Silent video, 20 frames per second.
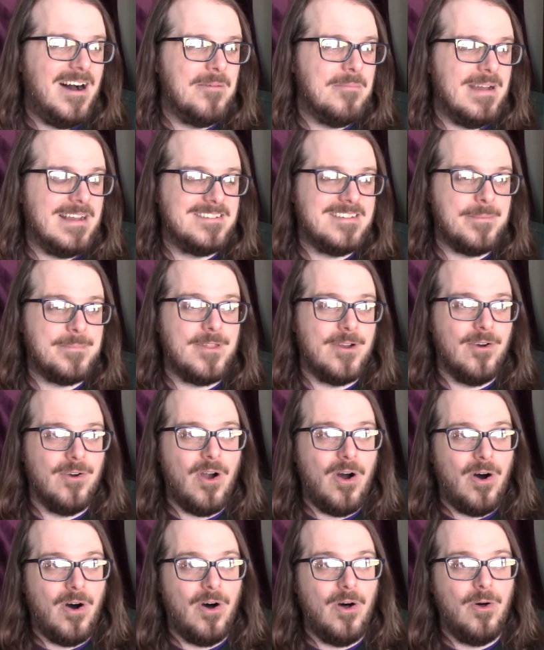except
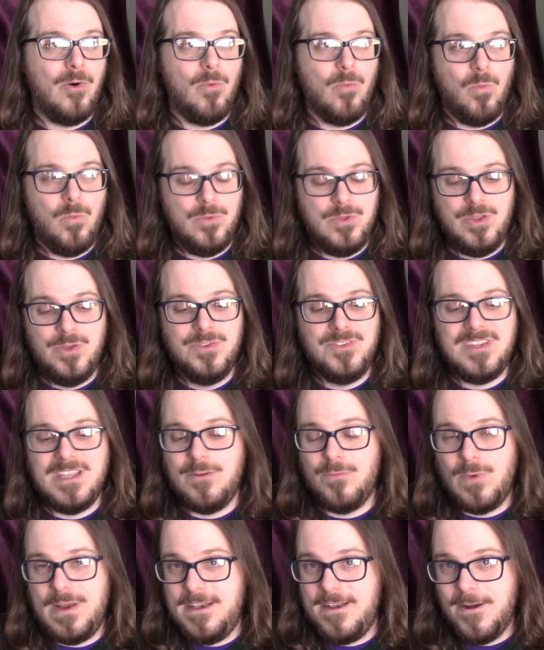they're all
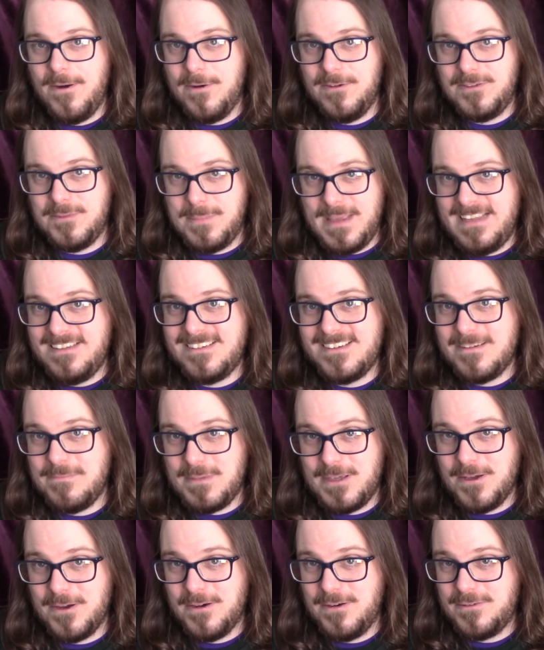using Windows-based
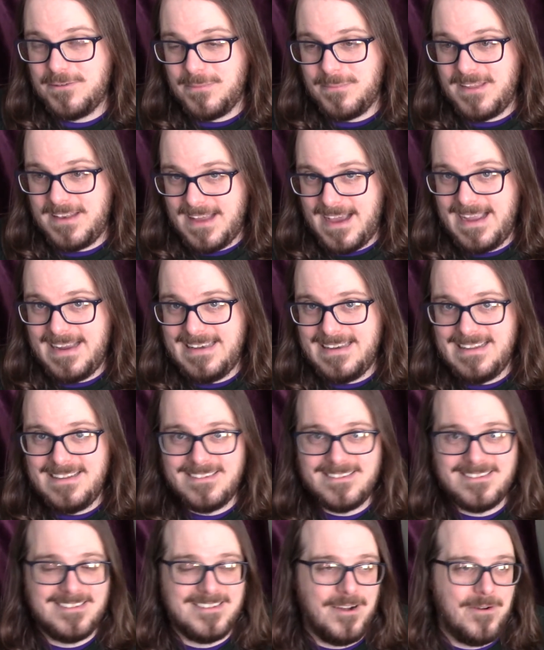computers from the
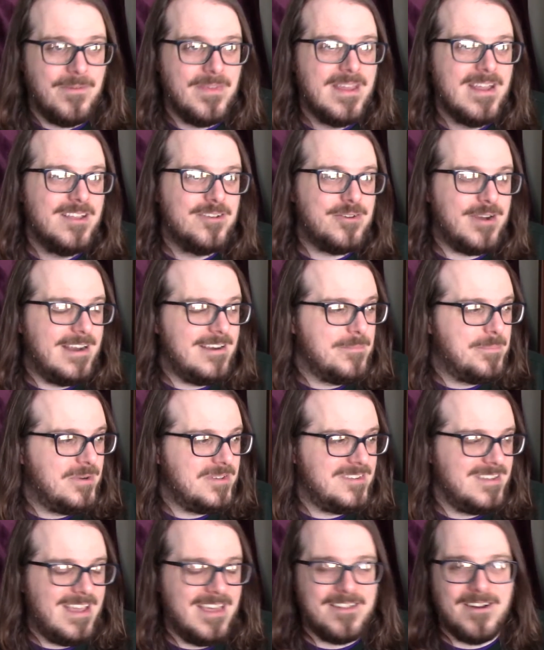90s. So trying to
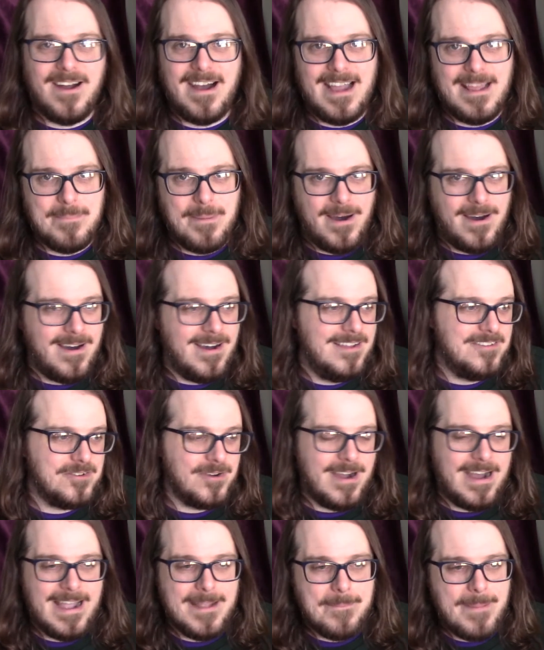put together iPods
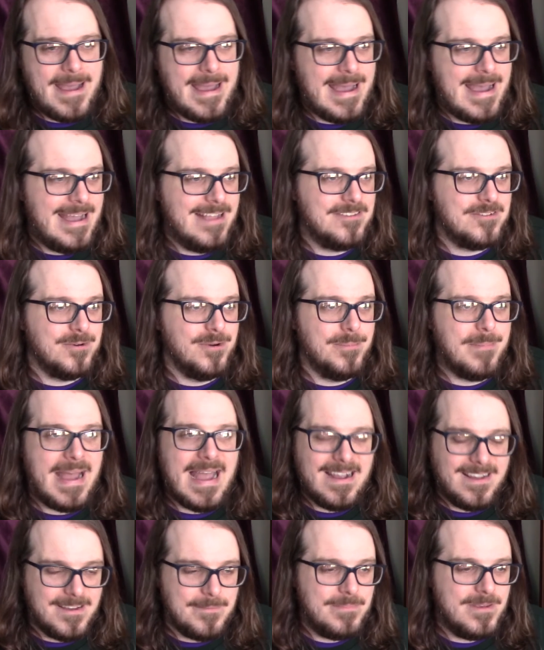or iPads or
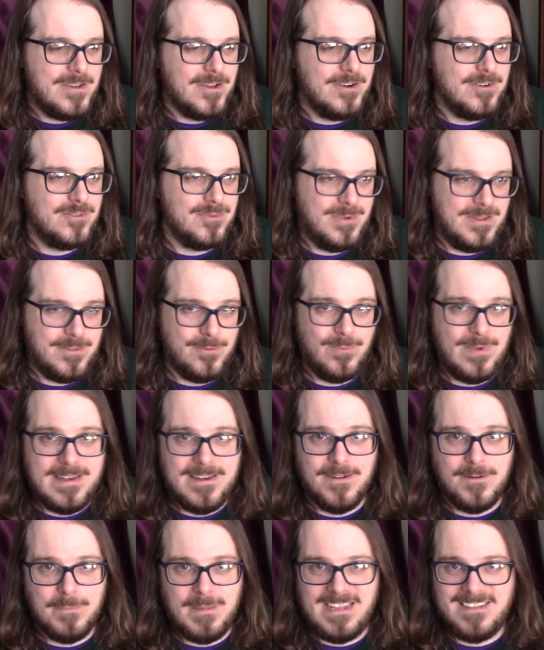Mac computers with a
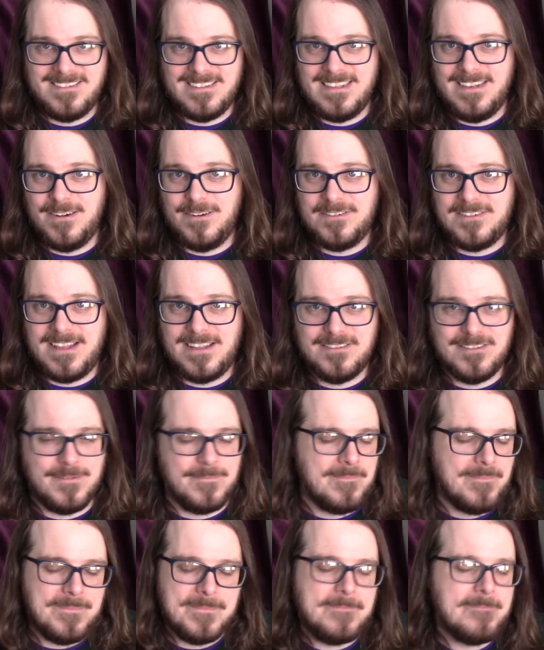window-based
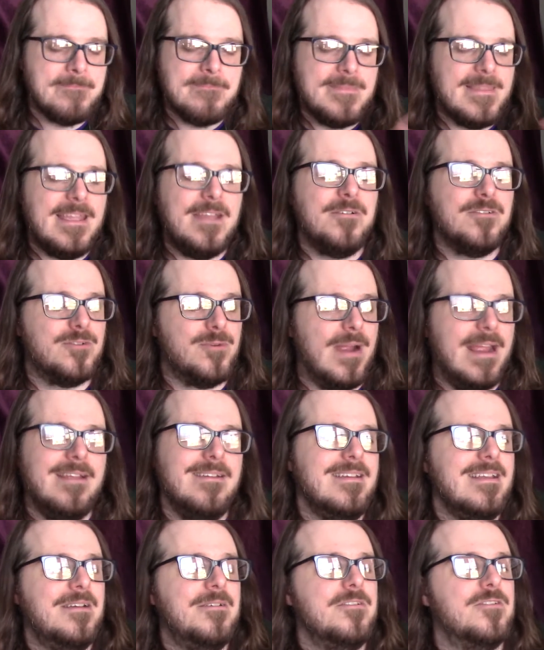intersection. It was great.
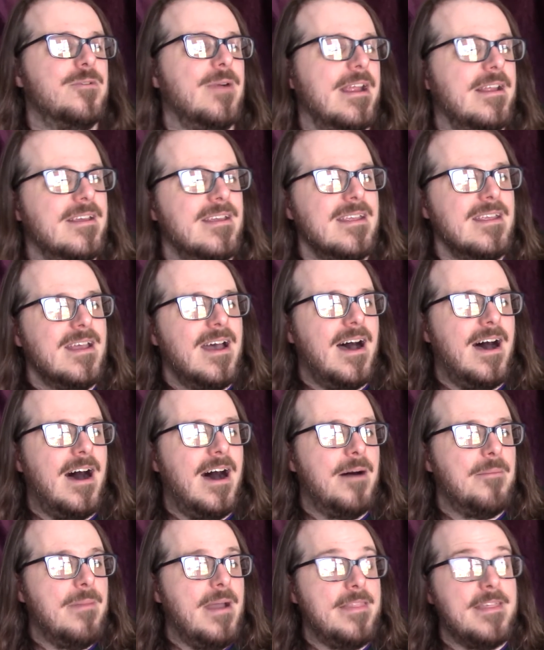It was great.
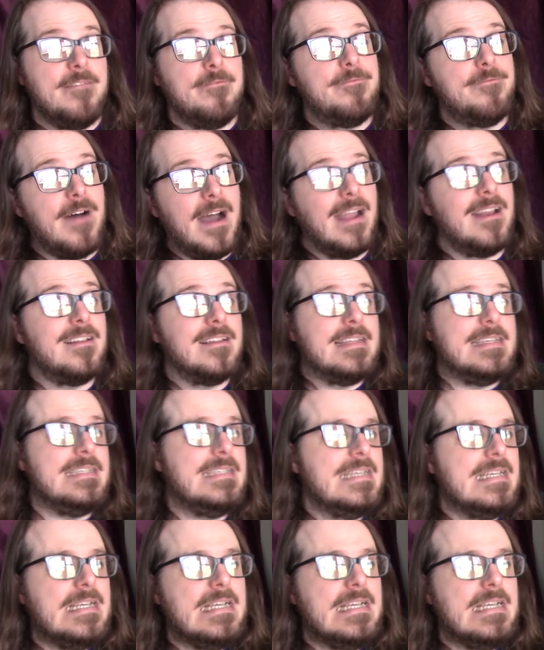And then finally,